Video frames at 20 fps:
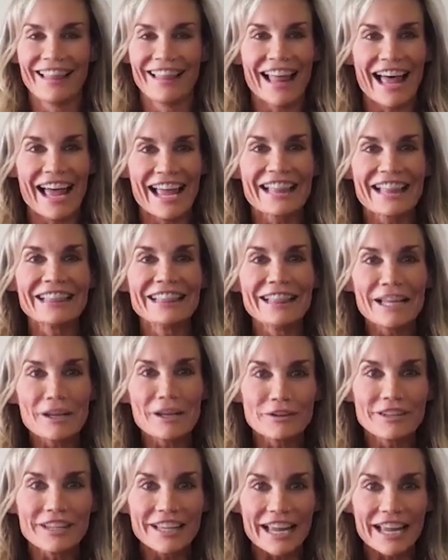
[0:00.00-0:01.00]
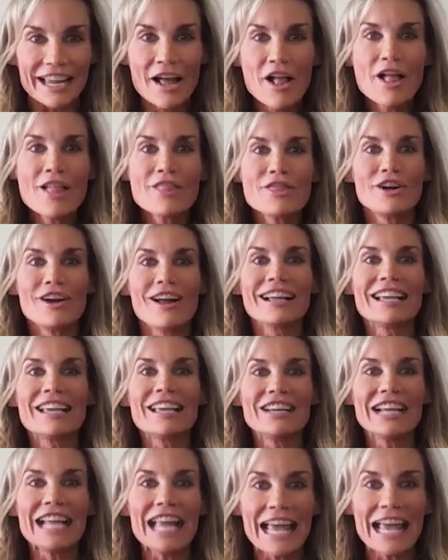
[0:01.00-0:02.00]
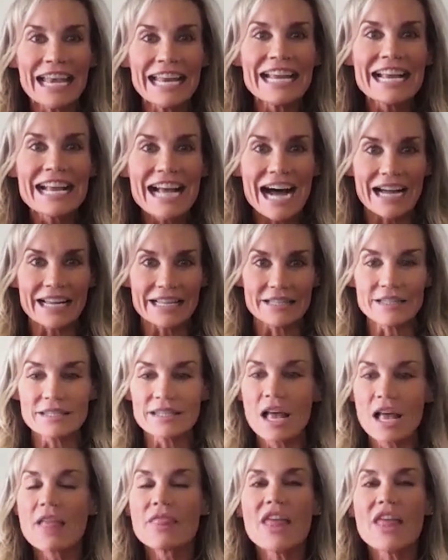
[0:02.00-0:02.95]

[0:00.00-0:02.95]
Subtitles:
Like literally, they're not giving any guidance.